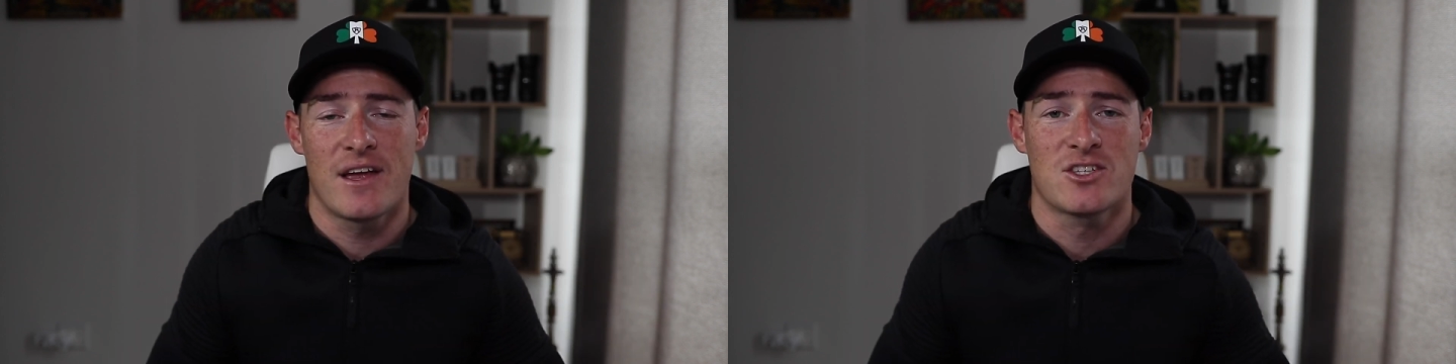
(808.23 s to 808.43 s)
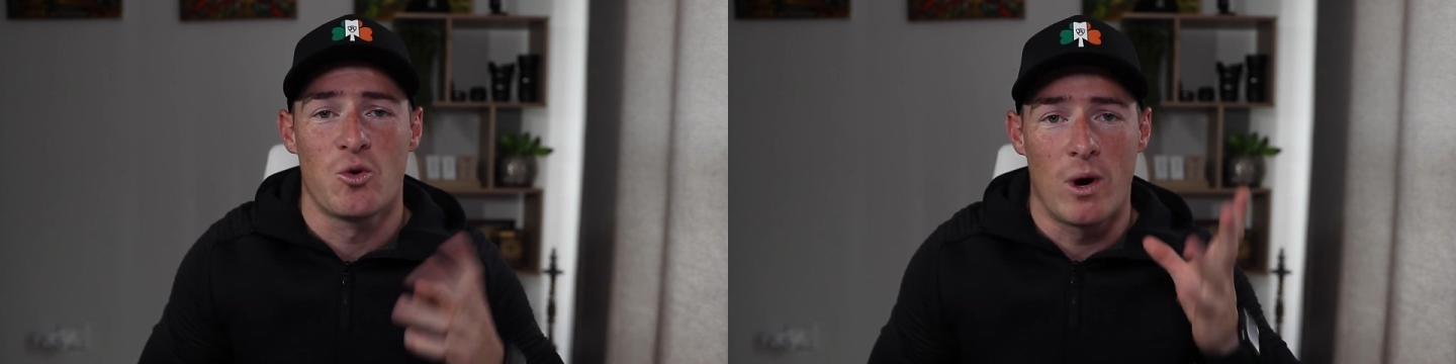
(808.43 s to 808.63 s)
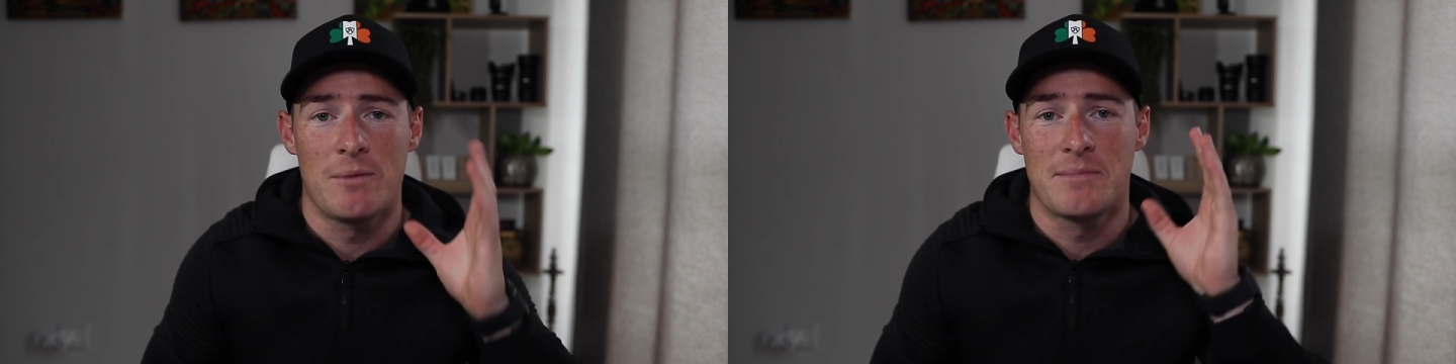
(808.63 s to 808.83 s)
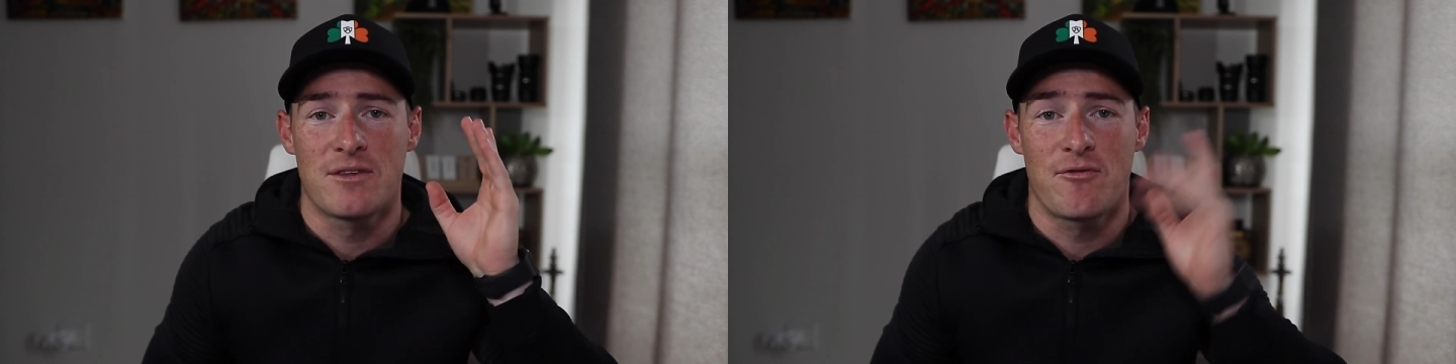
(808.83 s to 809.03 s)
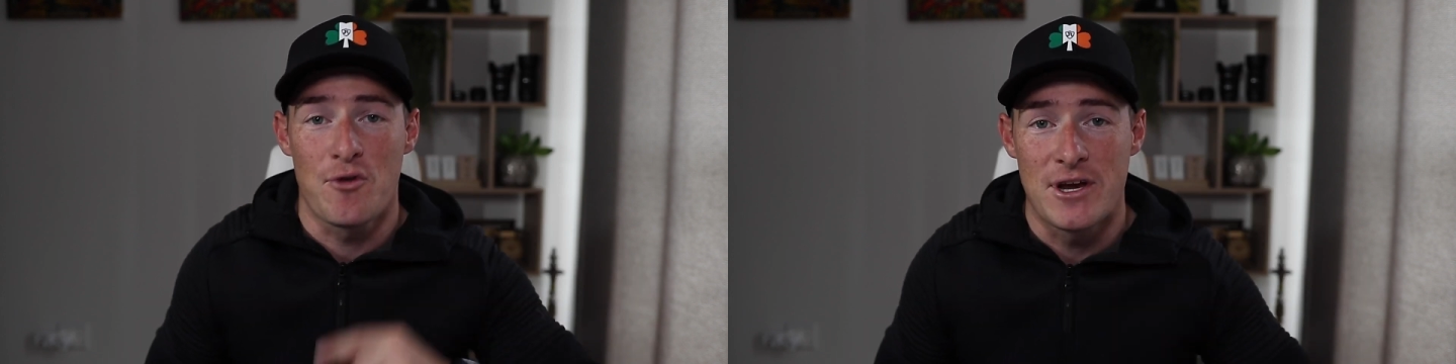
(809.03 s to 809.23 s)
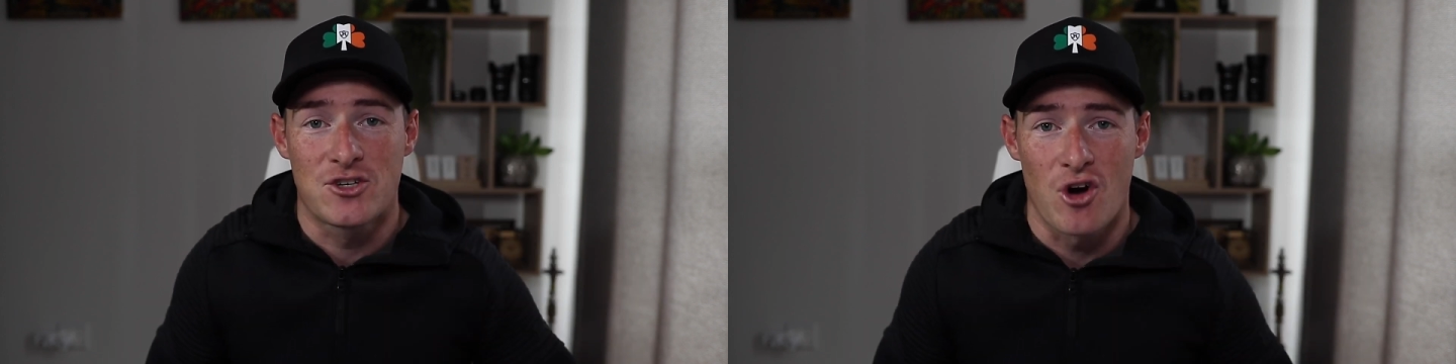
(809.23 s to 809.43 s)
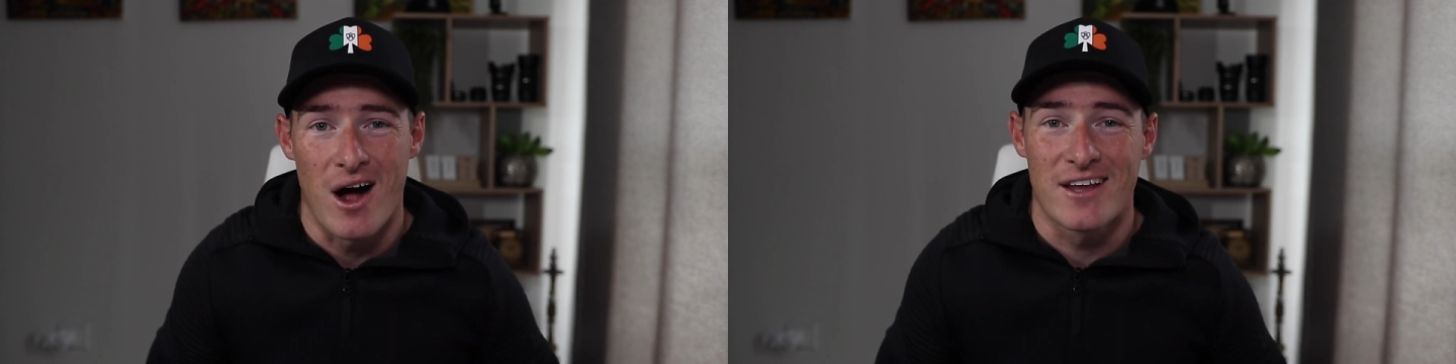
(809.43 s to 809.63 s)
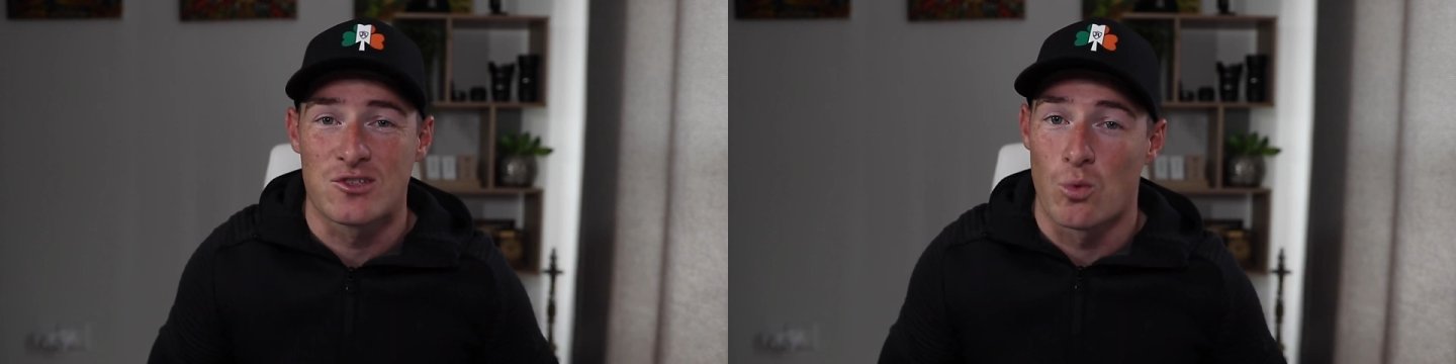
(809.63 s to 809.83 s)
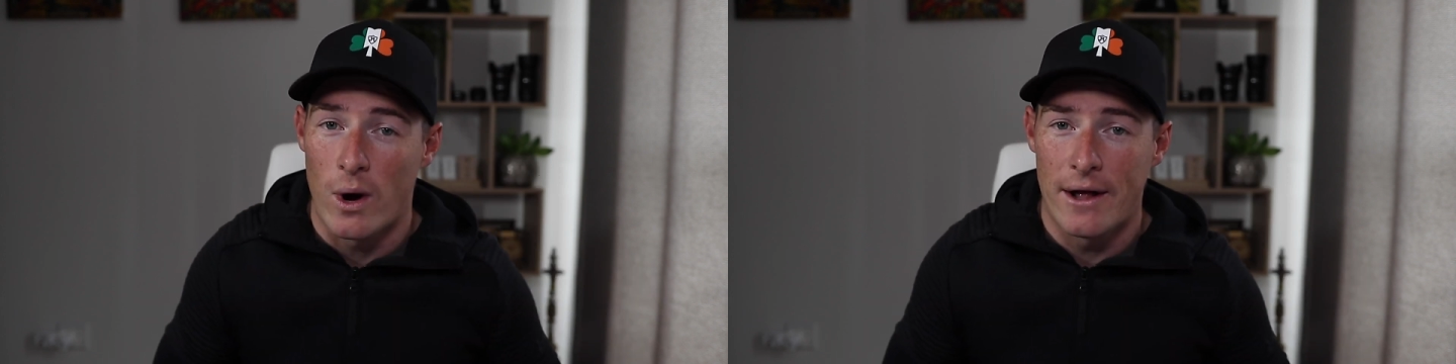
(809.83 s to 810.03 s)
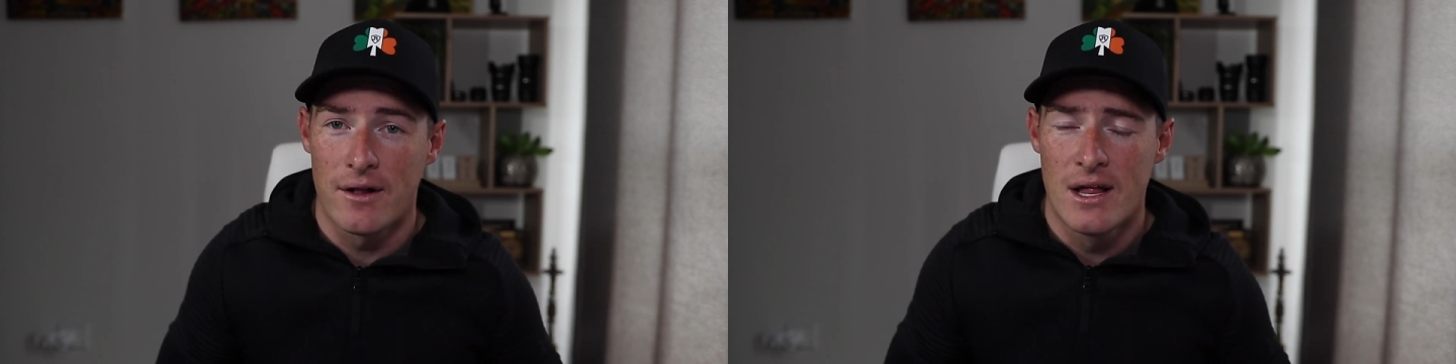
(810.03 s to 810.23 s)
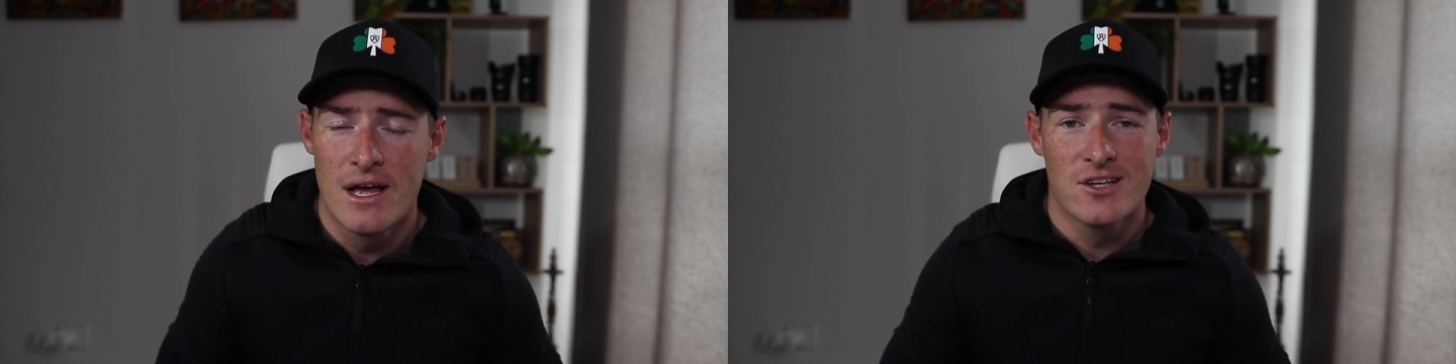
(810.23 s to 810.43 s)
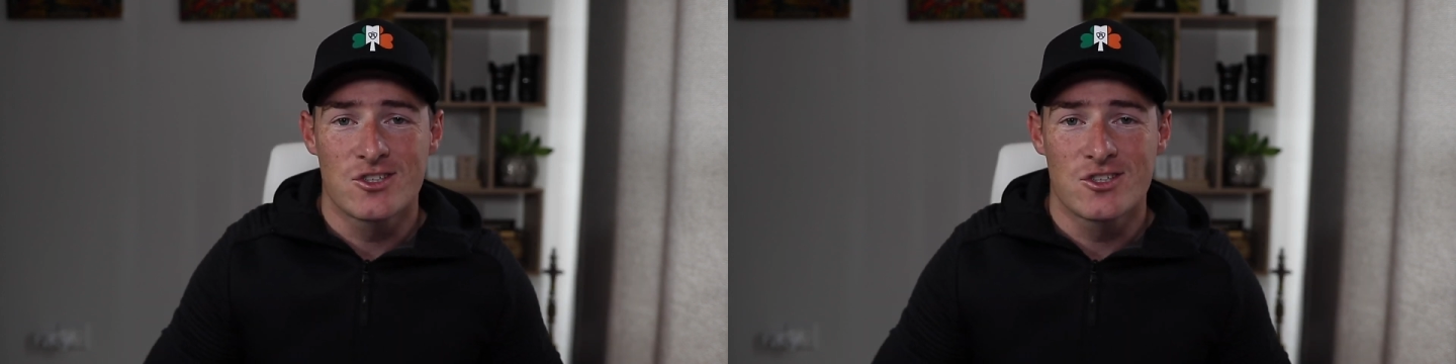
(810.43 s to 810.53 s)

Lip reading: that is a 1-month free trial as well.